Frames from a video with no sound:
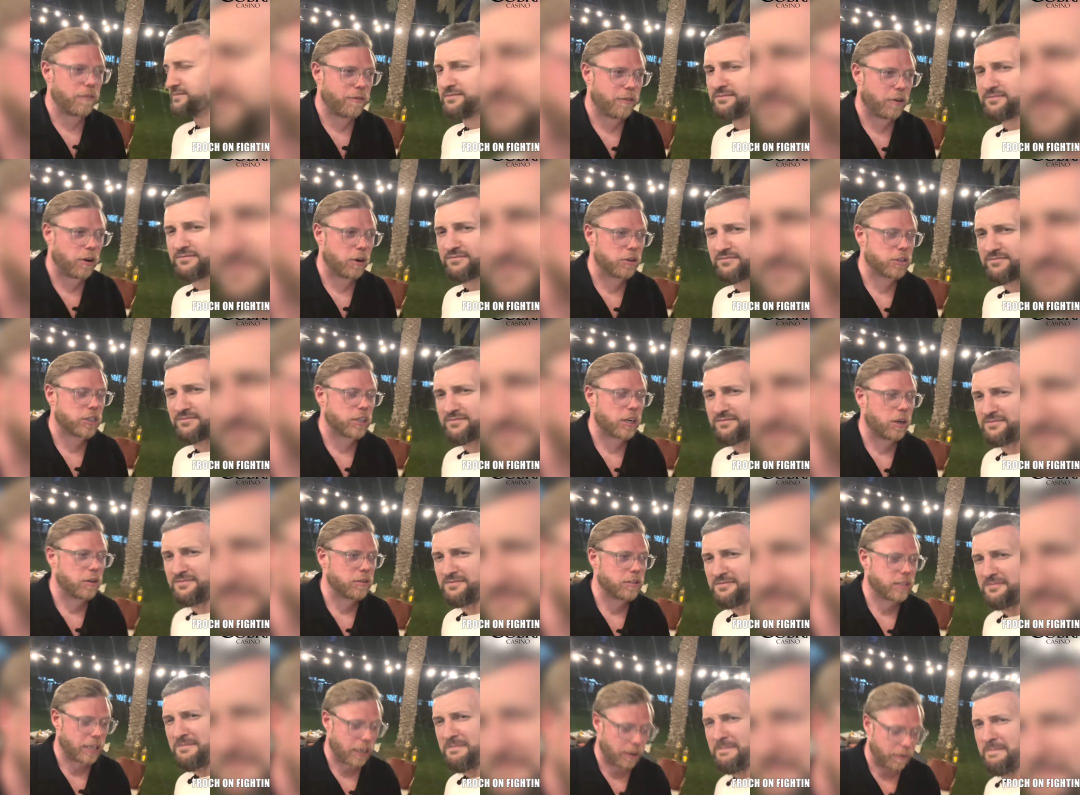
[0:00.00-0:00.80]
Speaker 1: Froch, I
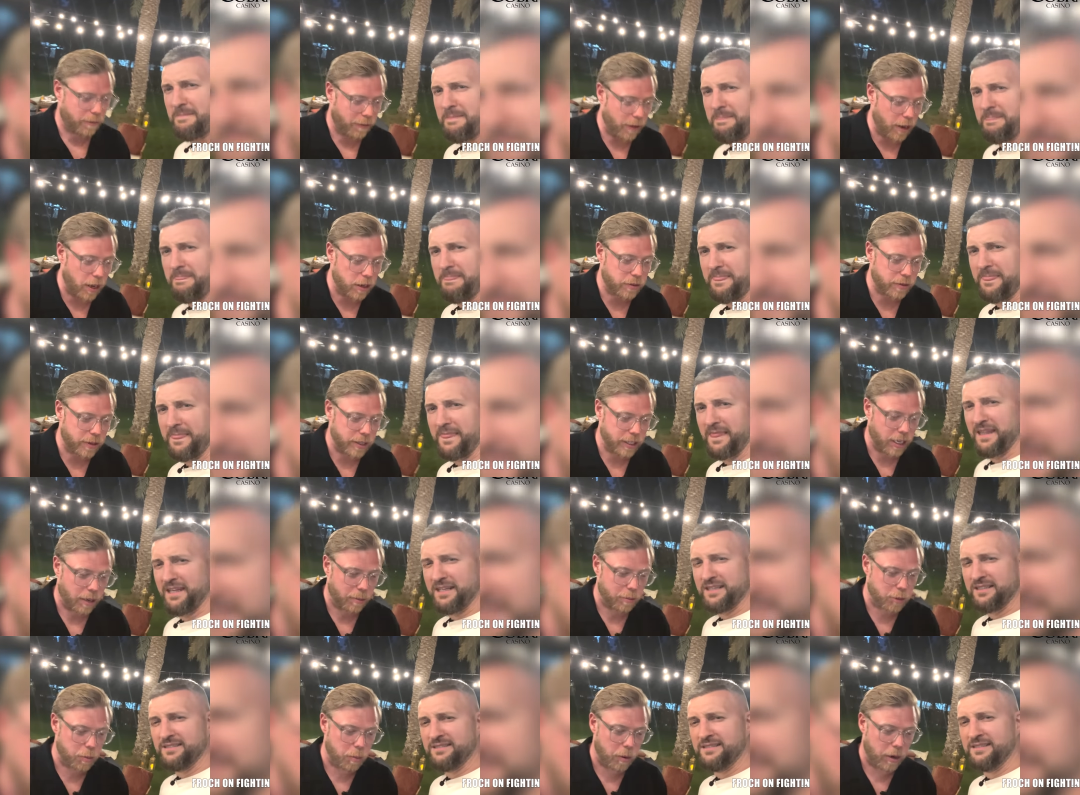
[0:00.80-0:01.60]
would say, first thing that
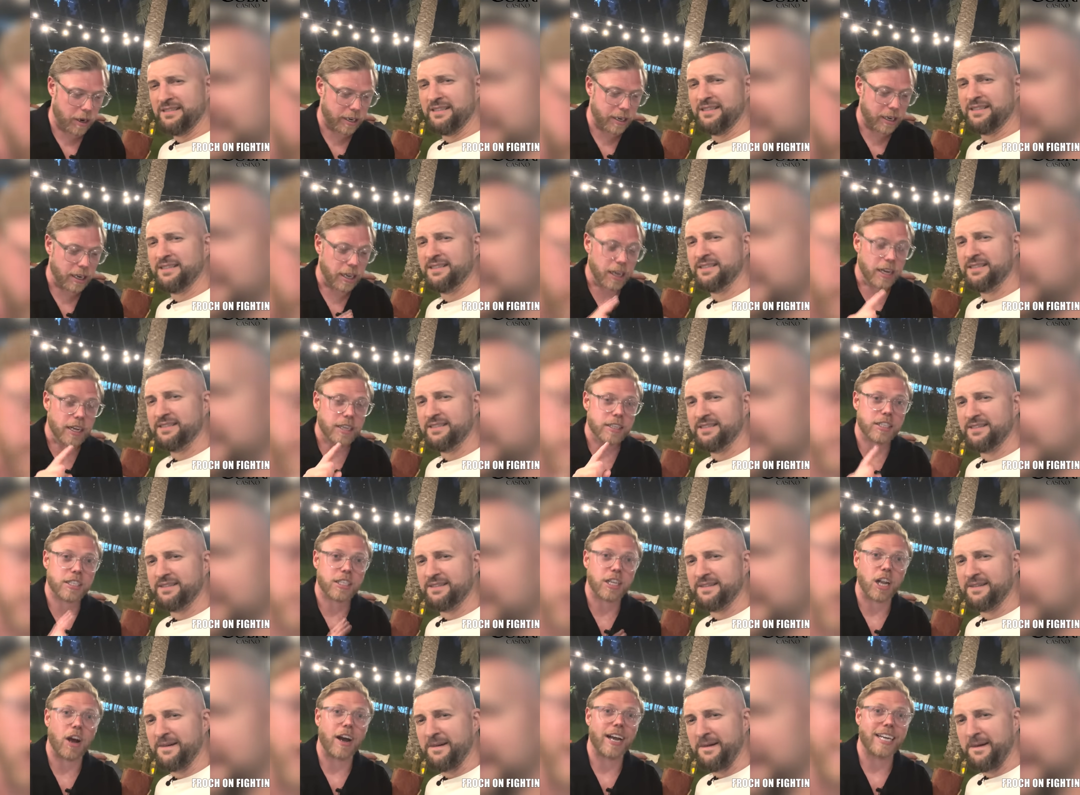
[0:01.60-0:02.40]
comes to mind,
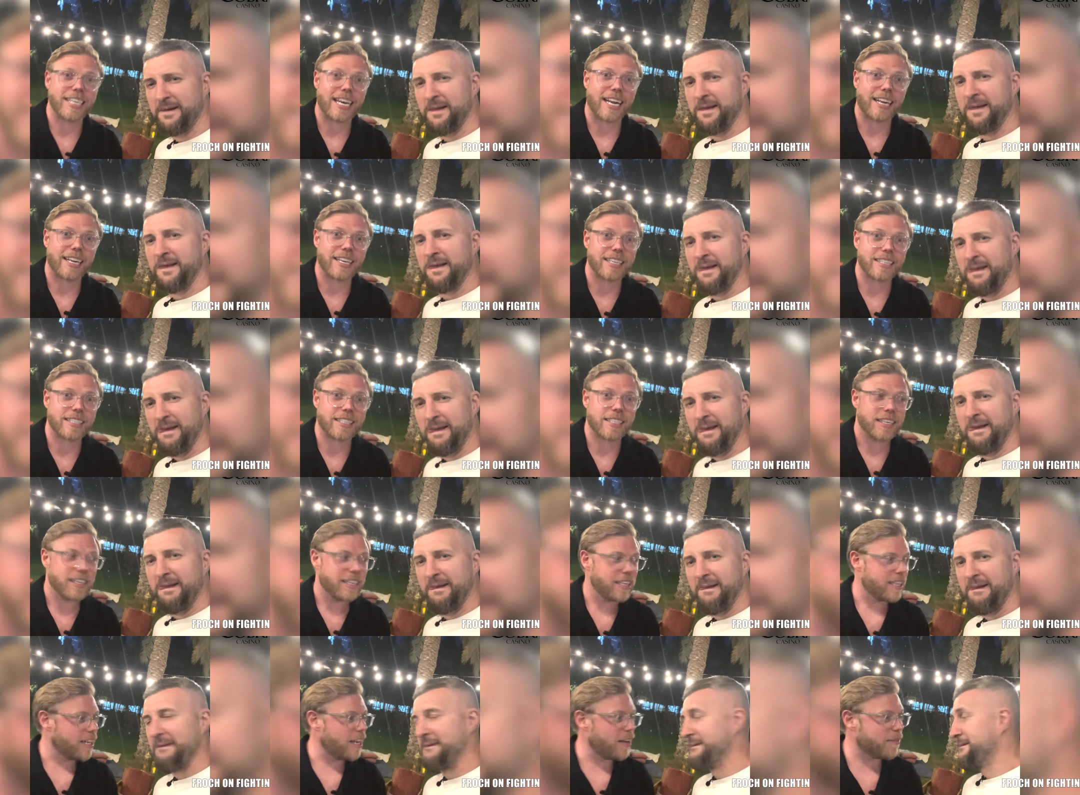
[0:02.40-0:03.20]
slide addict.
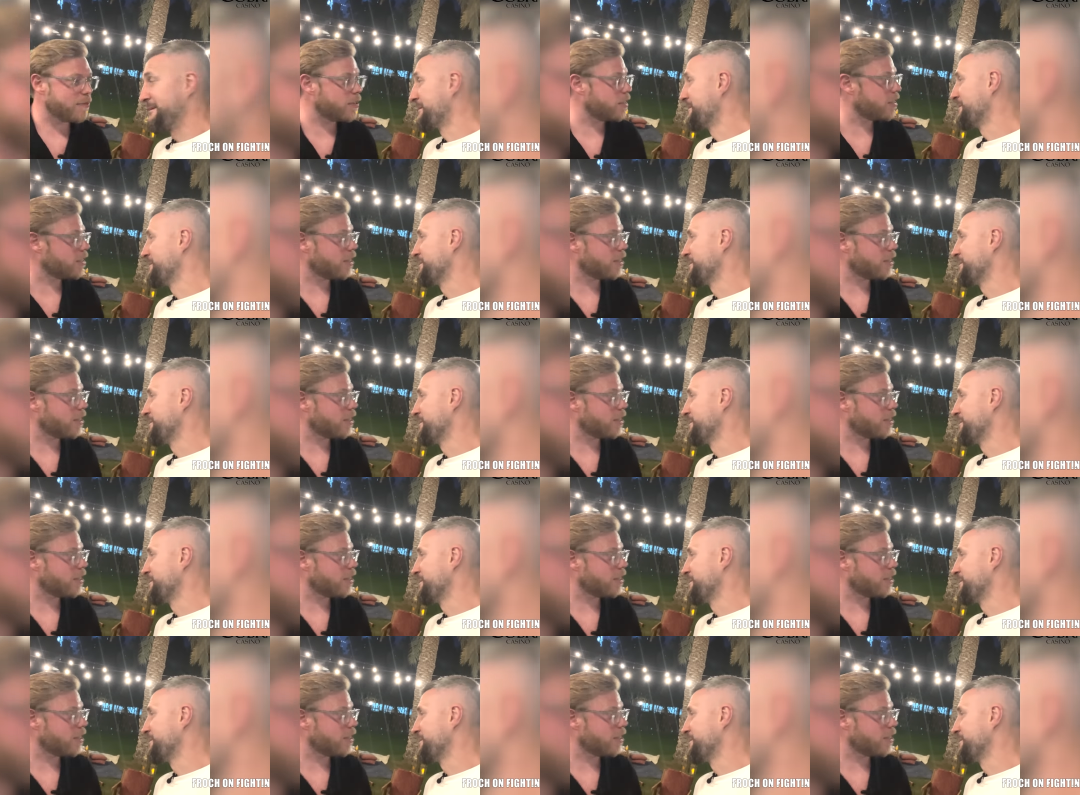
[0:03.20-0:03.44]
Loves the